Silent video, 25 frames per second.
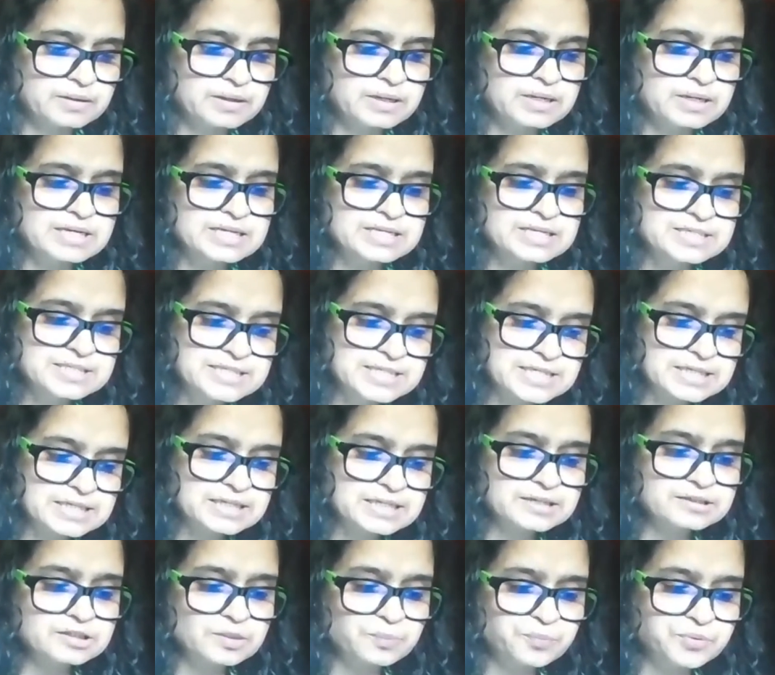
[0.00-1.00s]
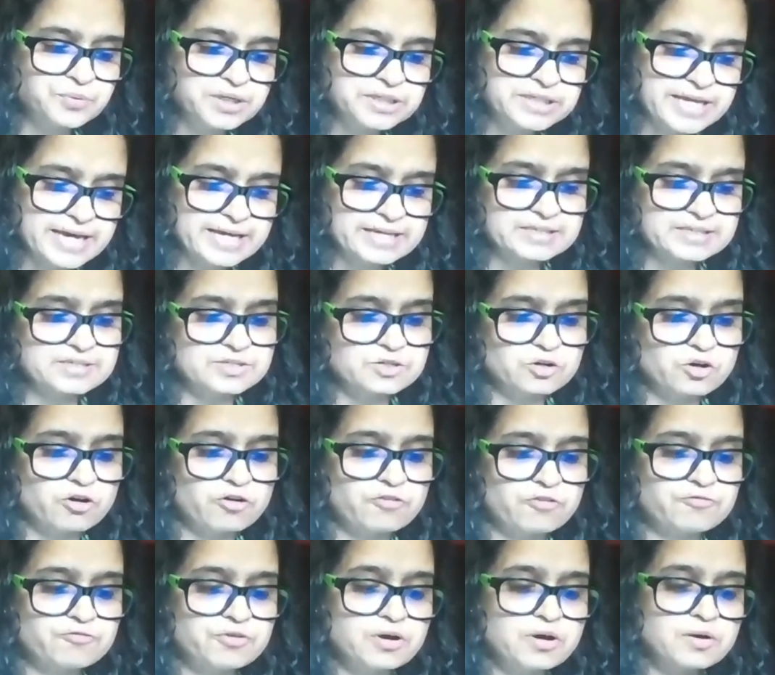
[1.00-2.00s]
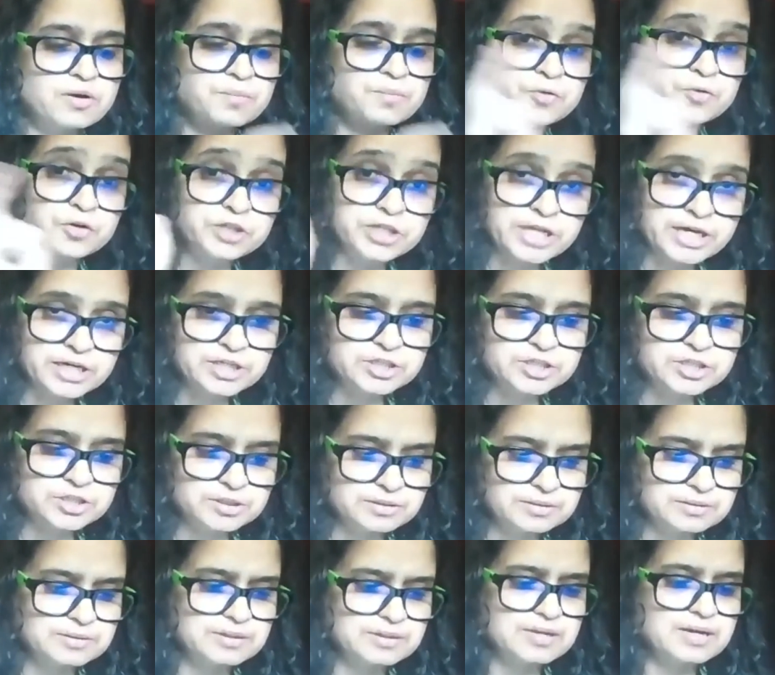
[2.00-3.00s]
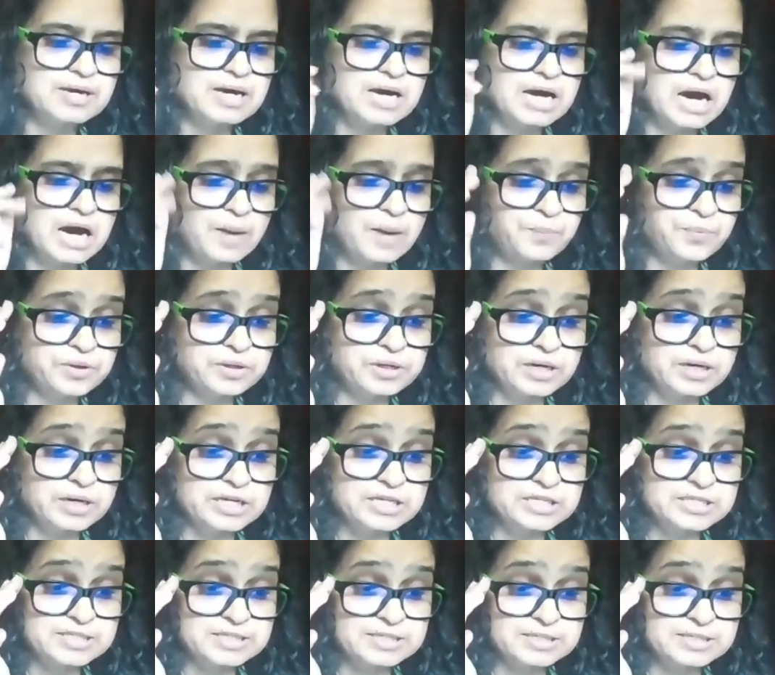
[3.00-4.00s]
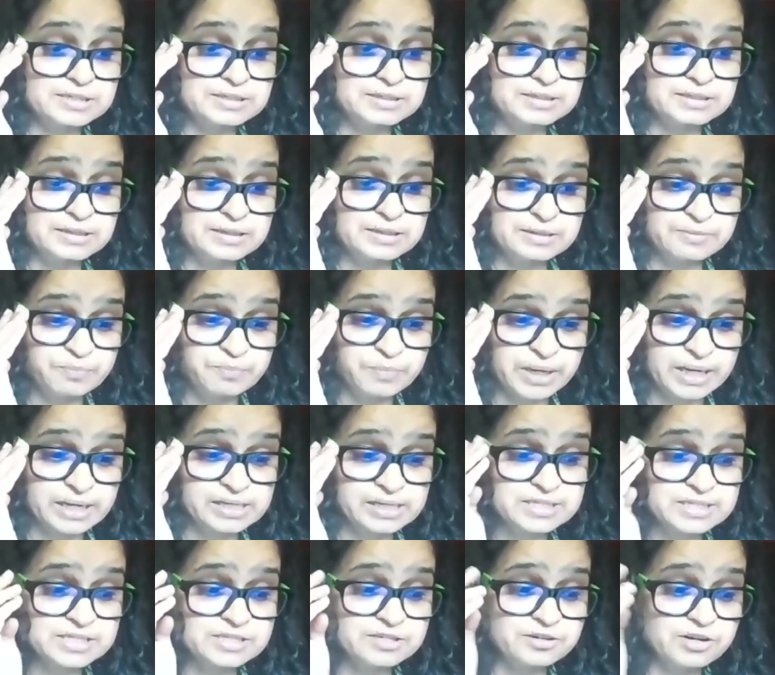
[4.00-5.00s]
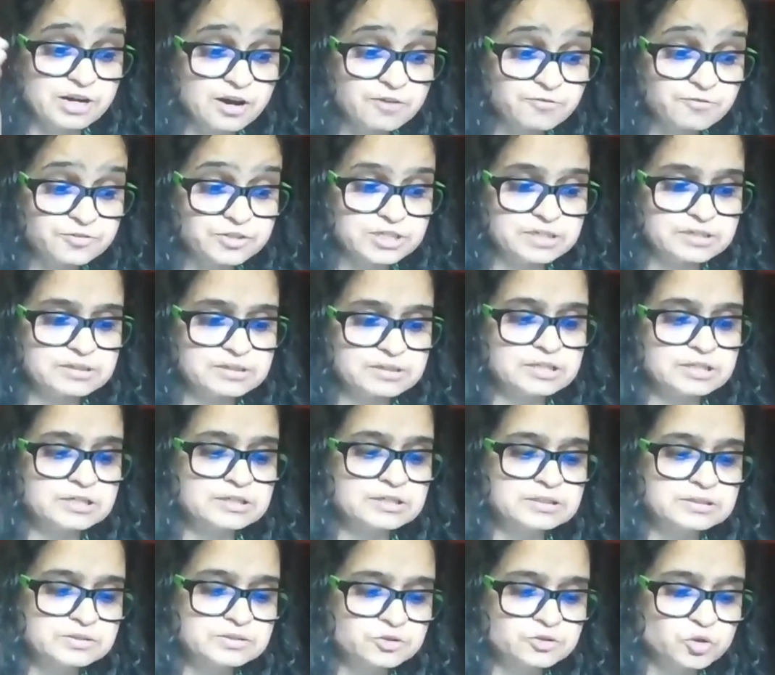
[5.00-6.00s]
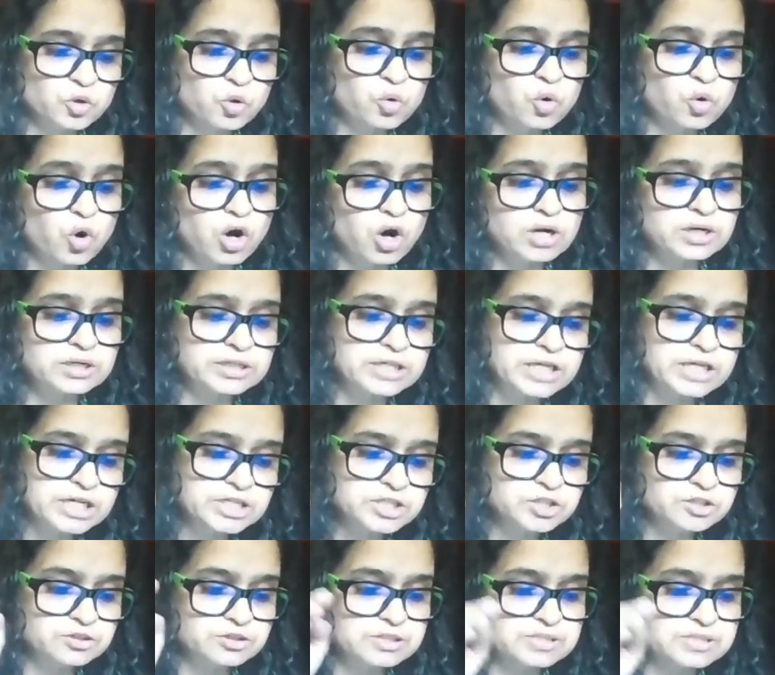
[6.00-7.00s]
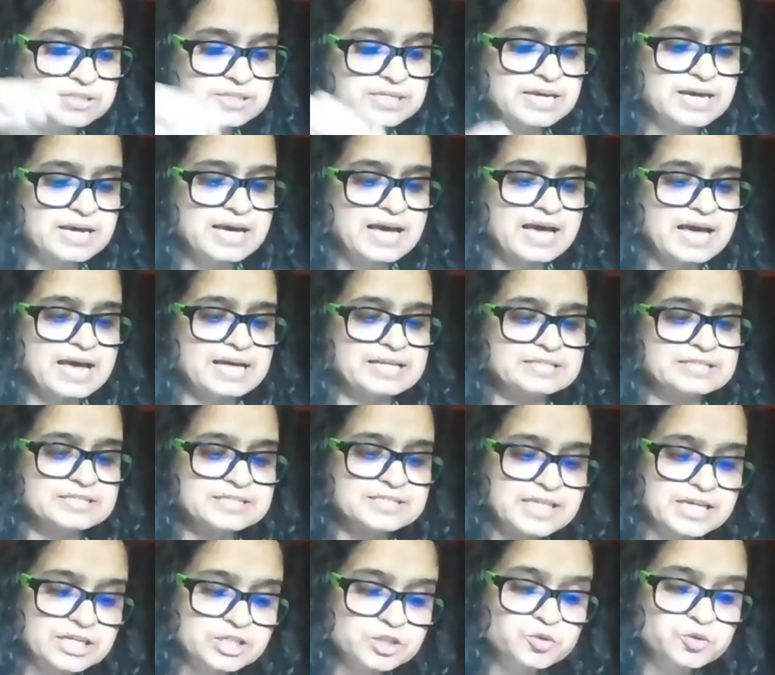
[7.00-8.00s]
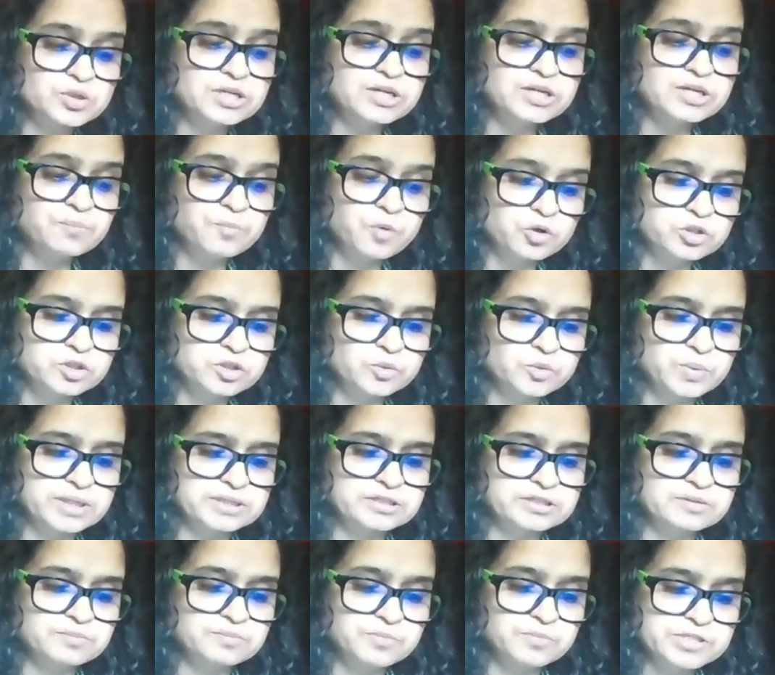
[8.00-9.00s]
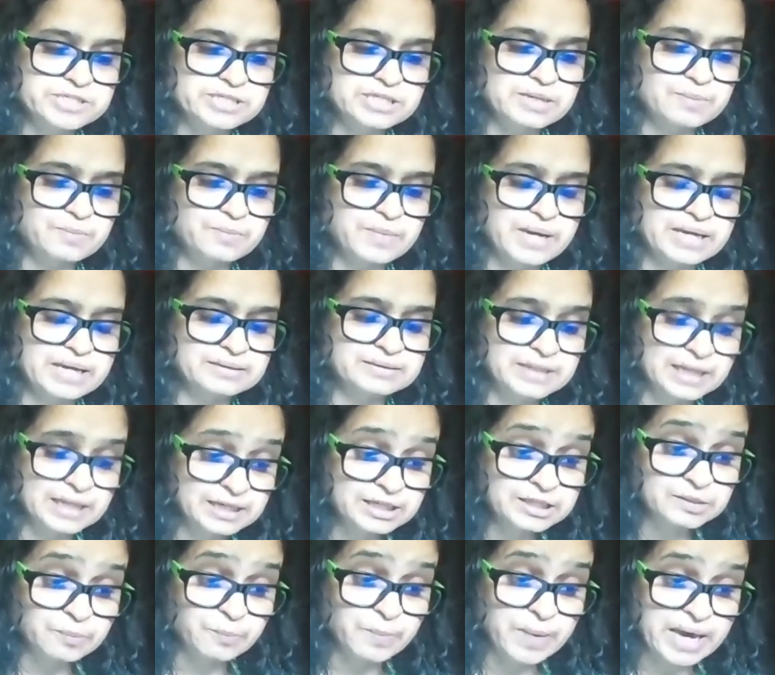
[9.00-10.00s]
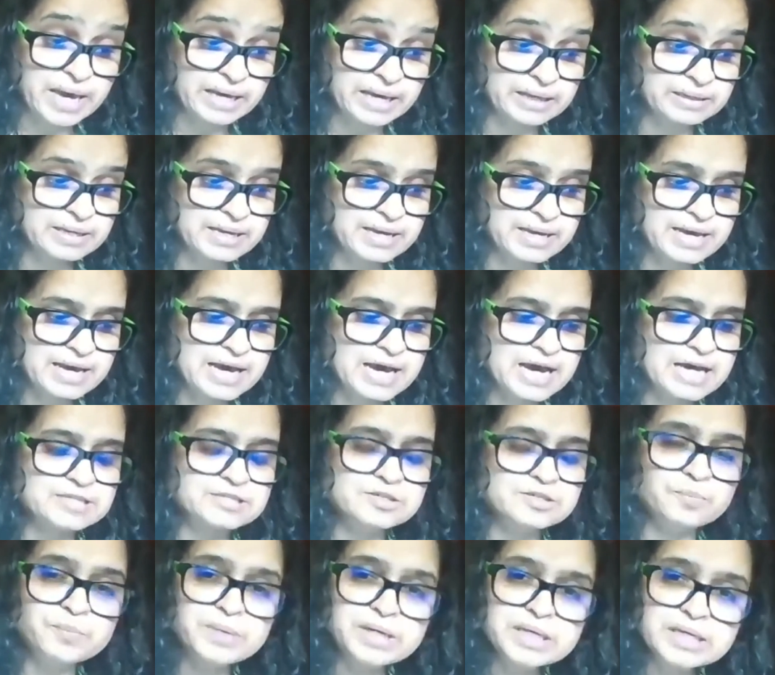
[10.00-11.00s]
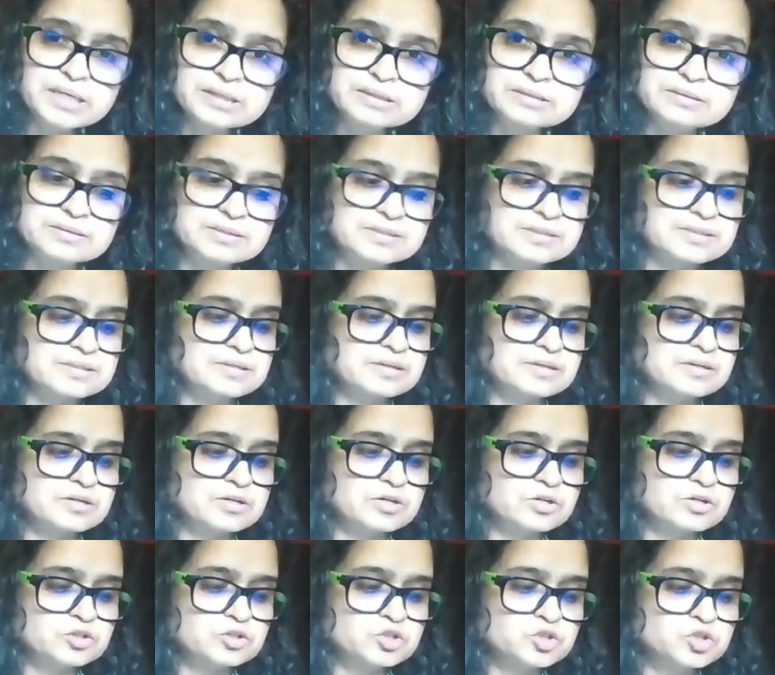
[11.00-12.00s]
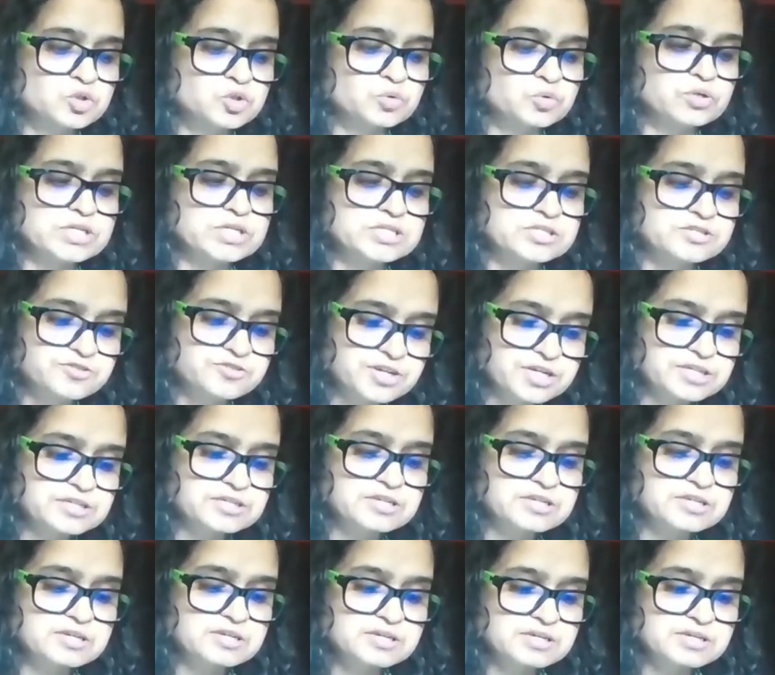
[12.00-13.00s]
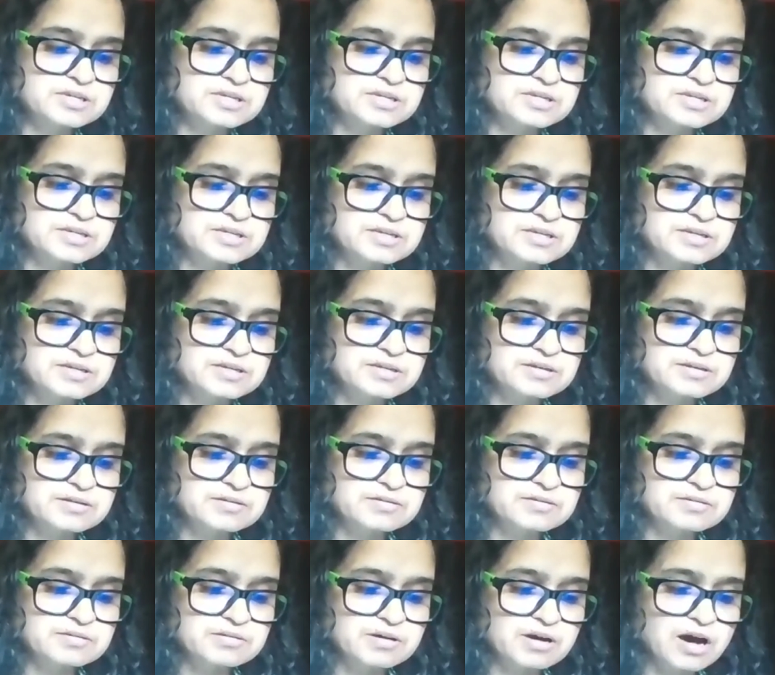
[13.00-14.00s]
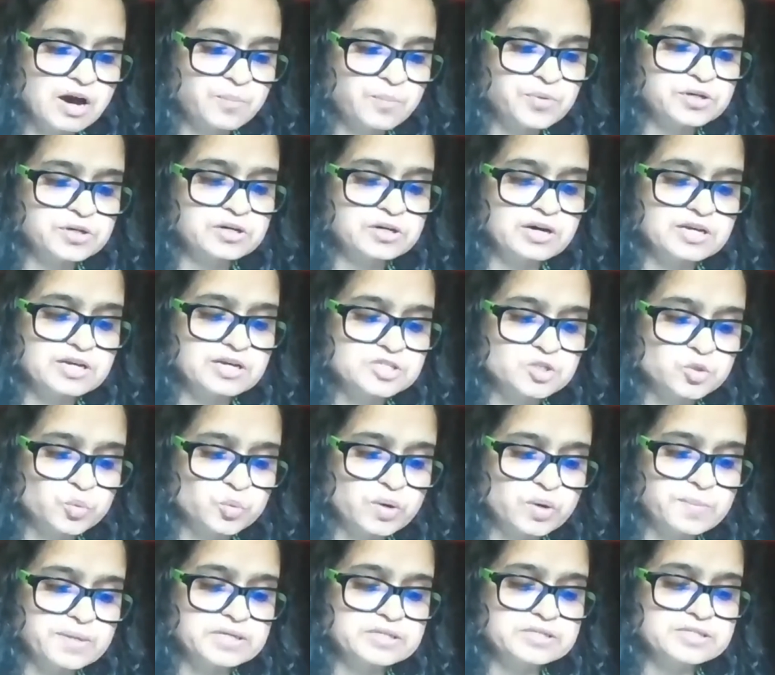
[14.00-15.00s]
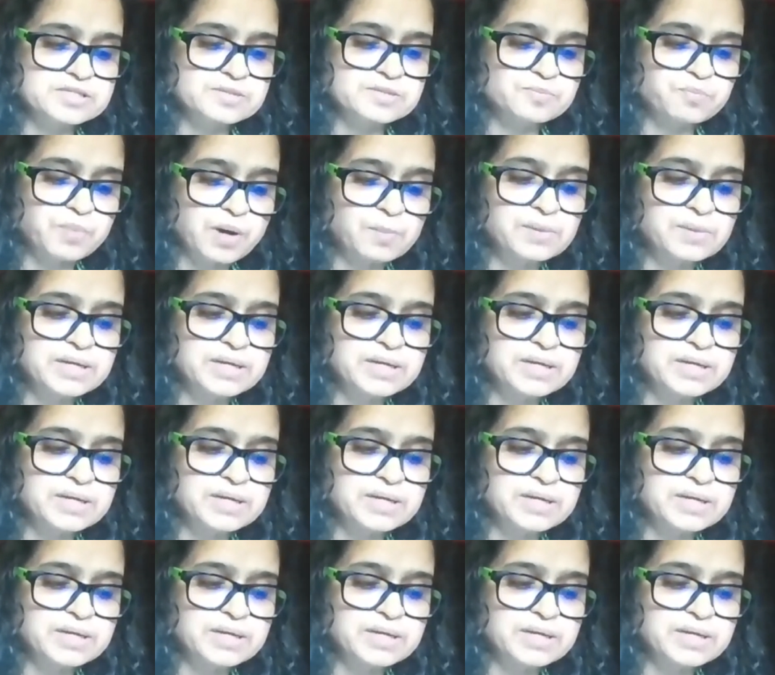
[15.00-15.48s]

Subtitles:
Seeking the pretext of protection, upper caste males crafted the so-called dangerous and sexually motivated Muslim and Dalit men as a means to restrict upper caste women's public